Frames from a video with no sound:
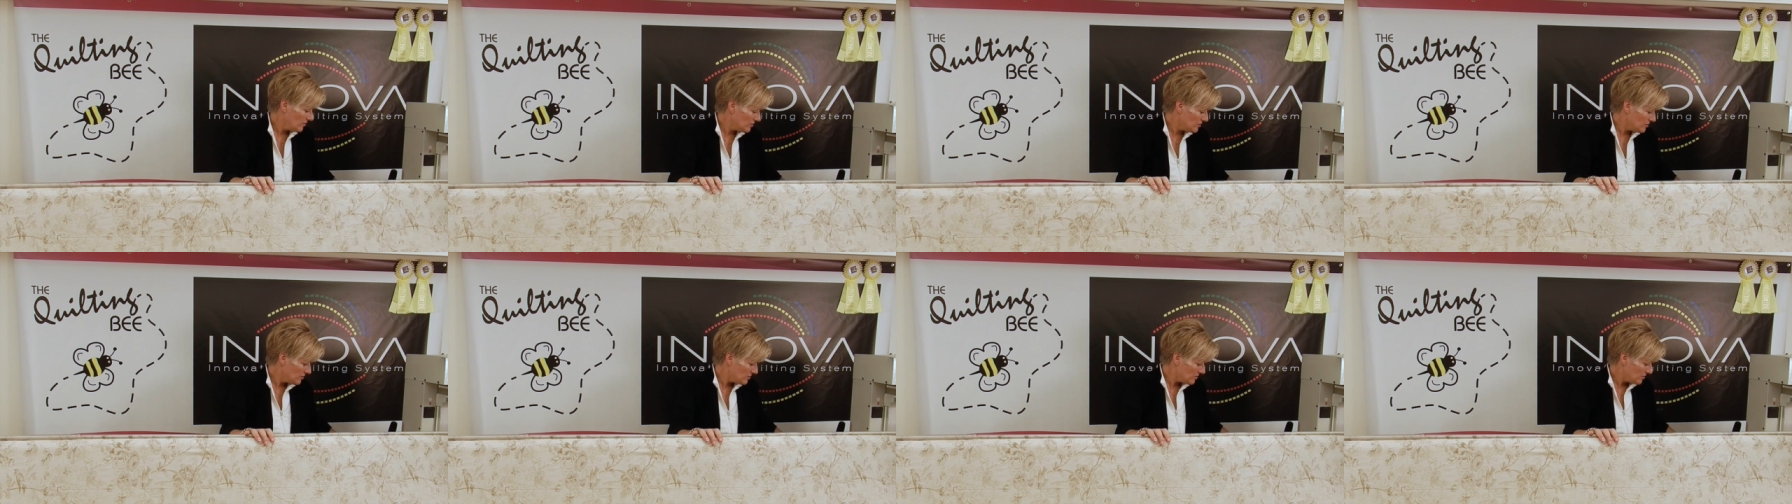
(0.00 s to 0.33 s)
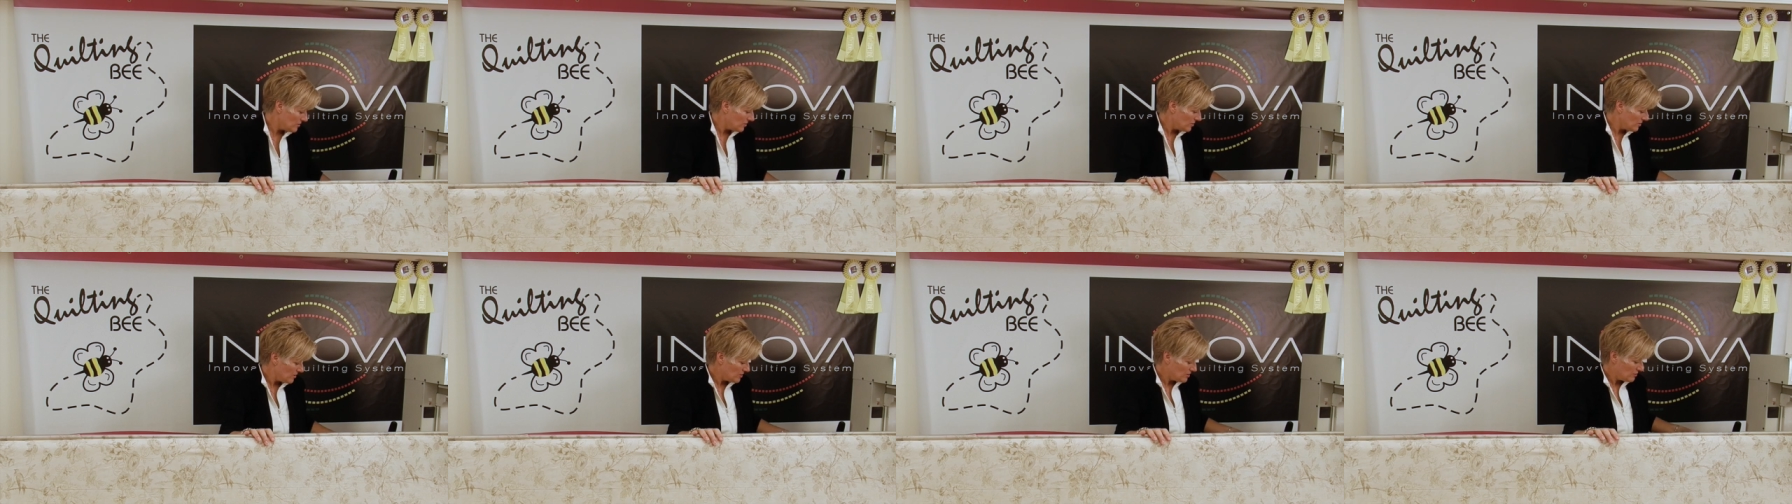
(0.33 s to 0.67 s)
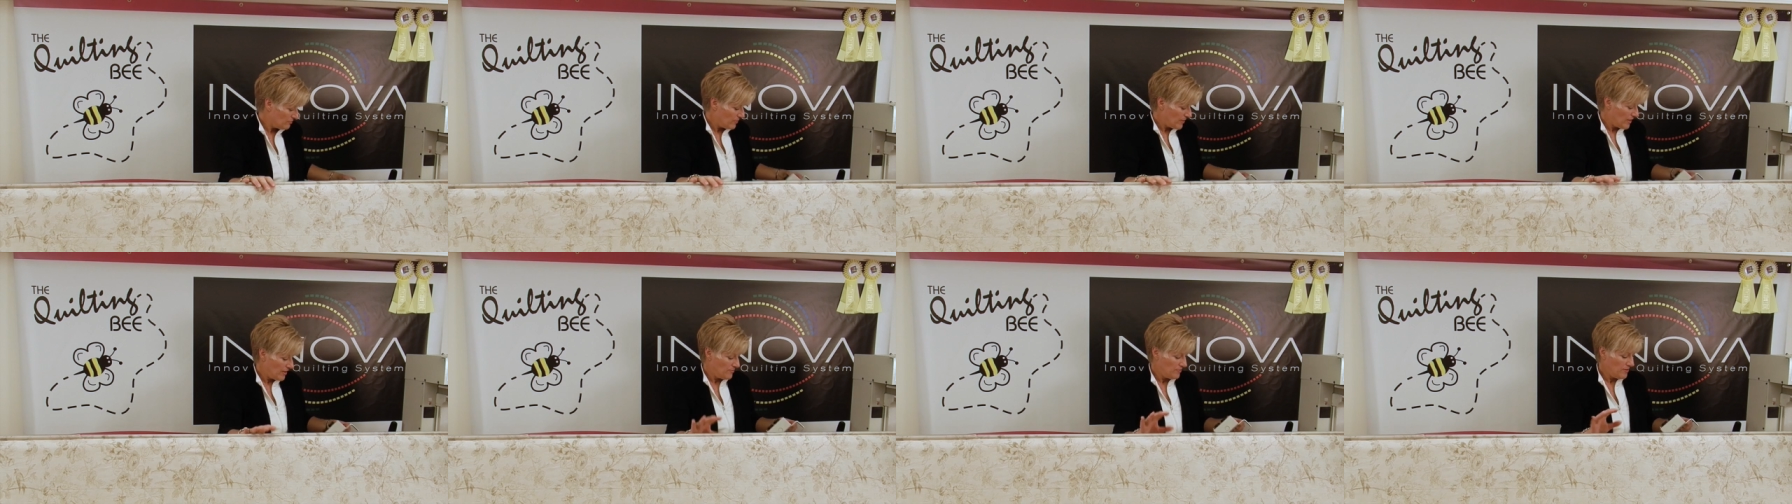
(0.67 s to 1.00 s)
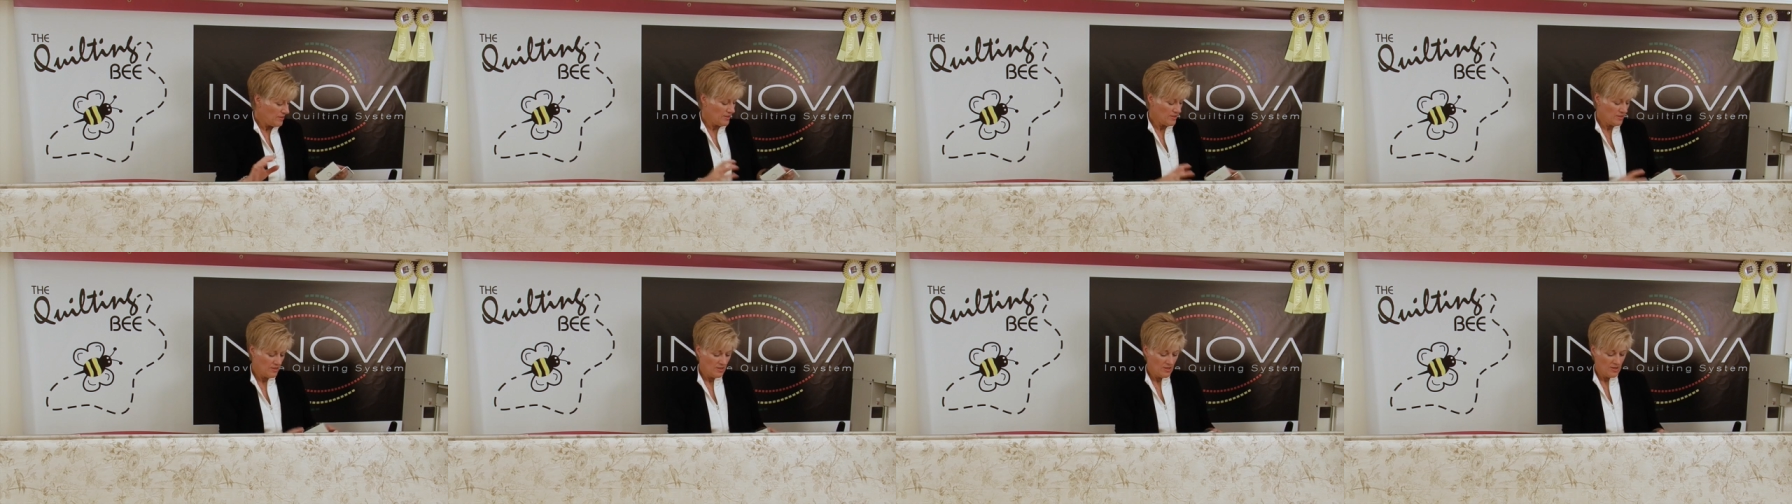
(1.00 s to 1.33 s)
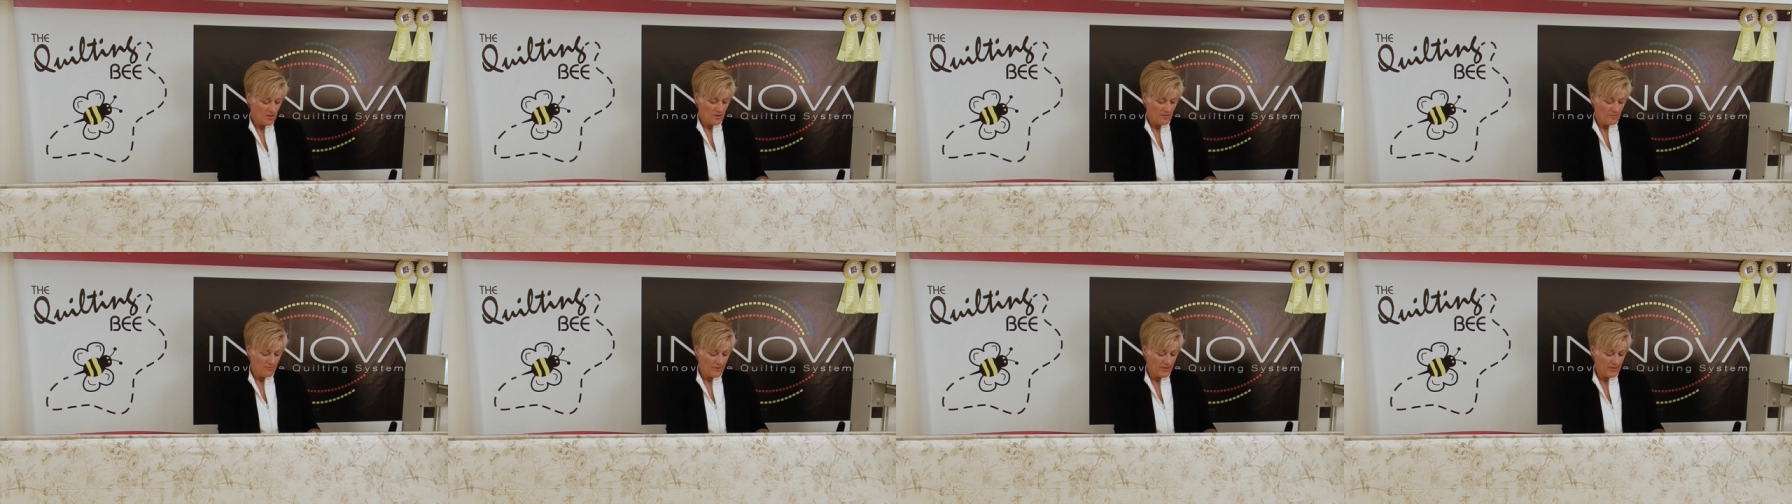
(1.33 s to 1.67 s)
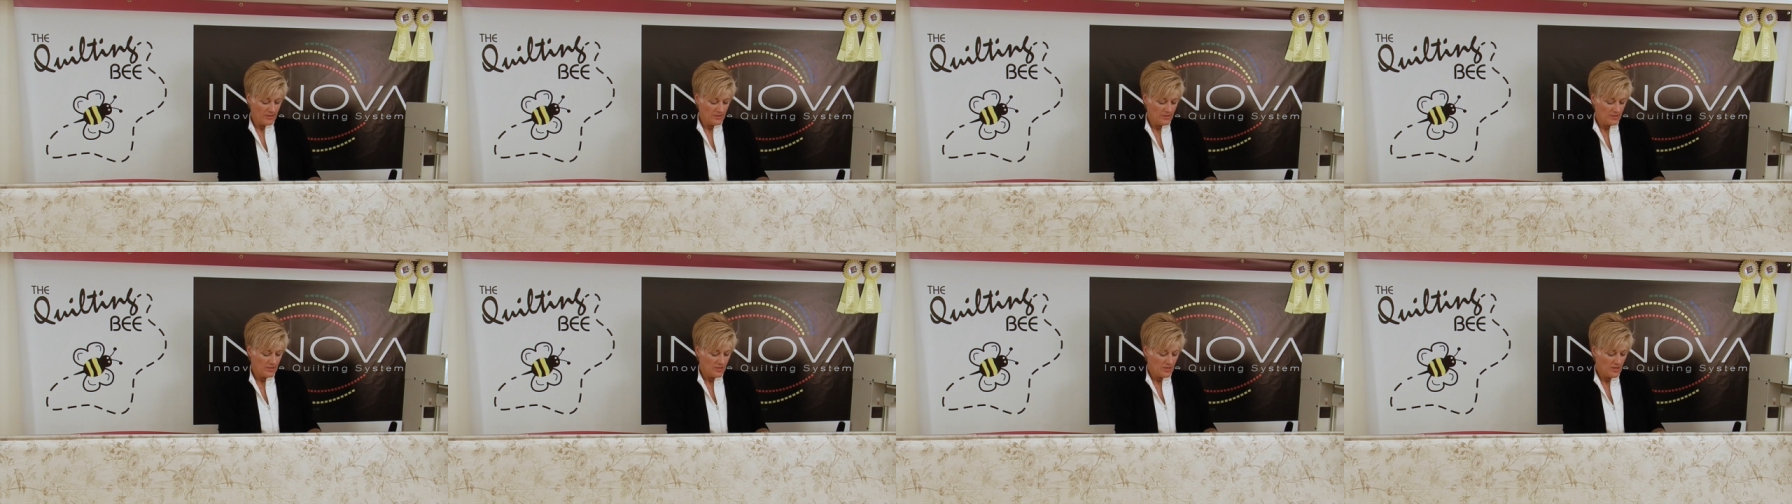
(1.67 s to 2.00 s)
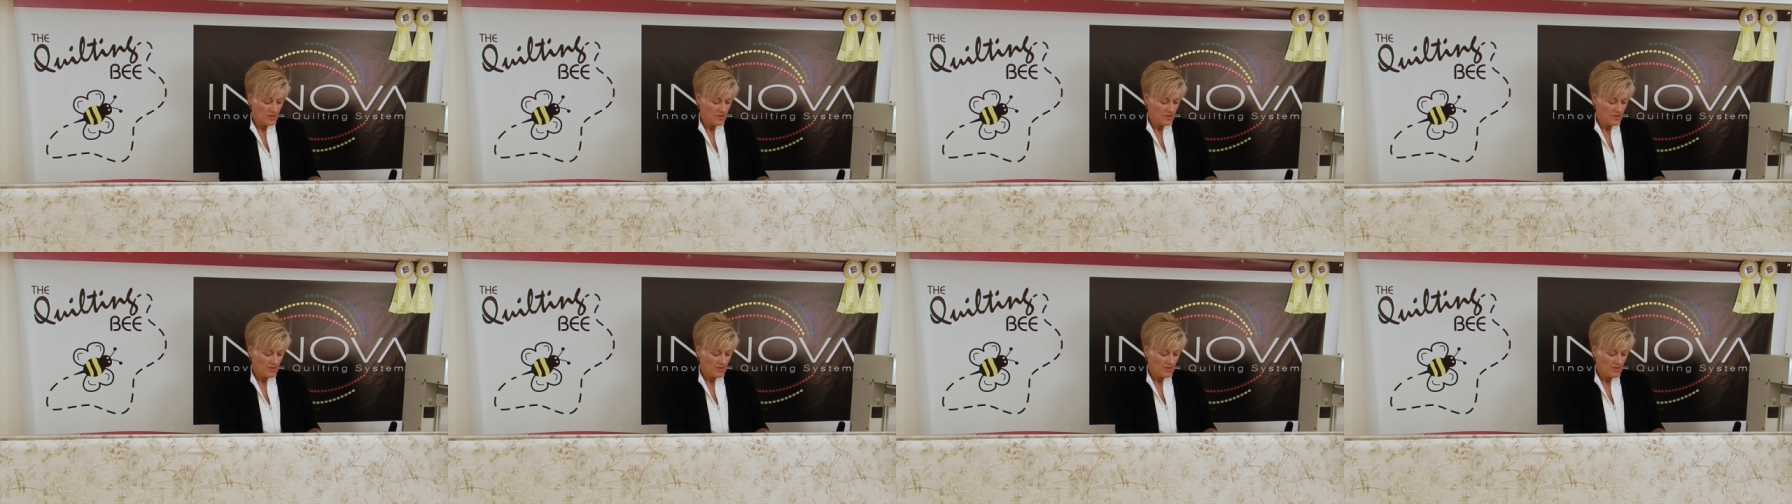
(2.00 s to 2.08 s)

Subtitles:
this baby, but